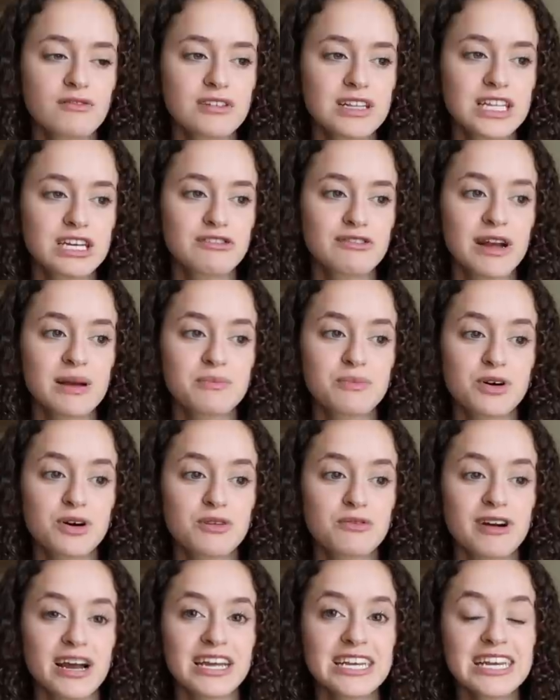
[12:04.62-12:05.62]
a really great
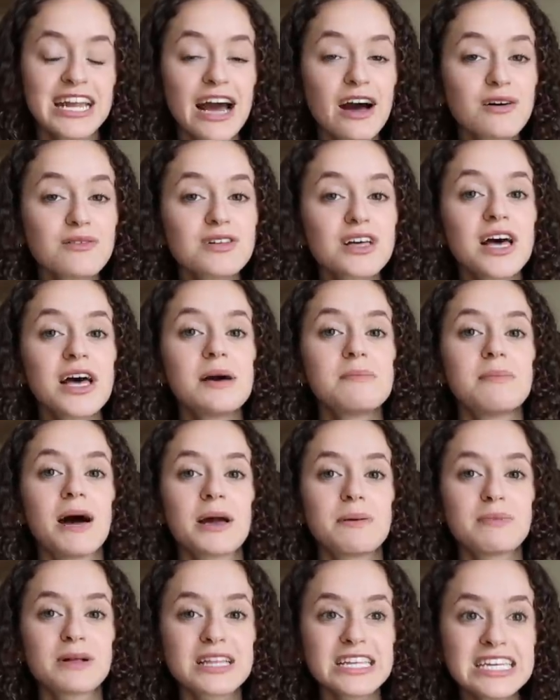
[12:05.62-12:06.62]
book right now,
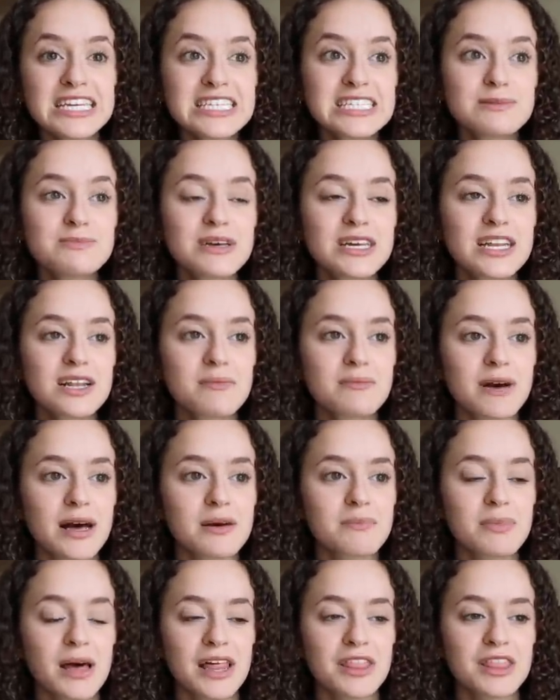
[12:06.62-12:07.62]
My Policeman
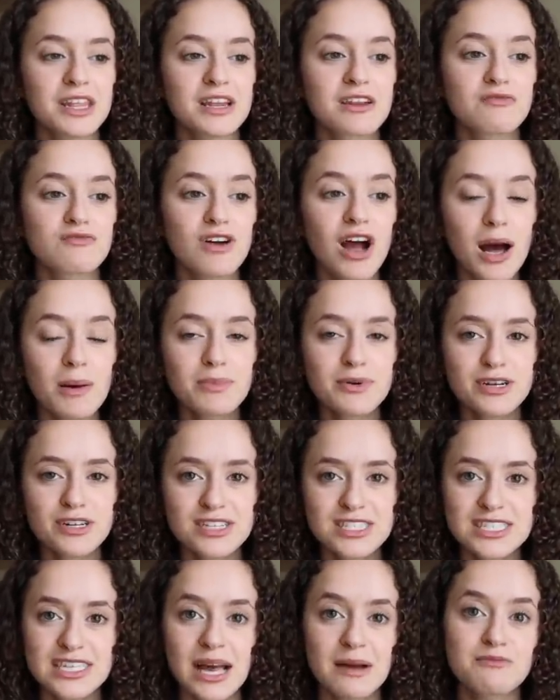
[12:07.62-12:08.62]
by Bethan Roberts.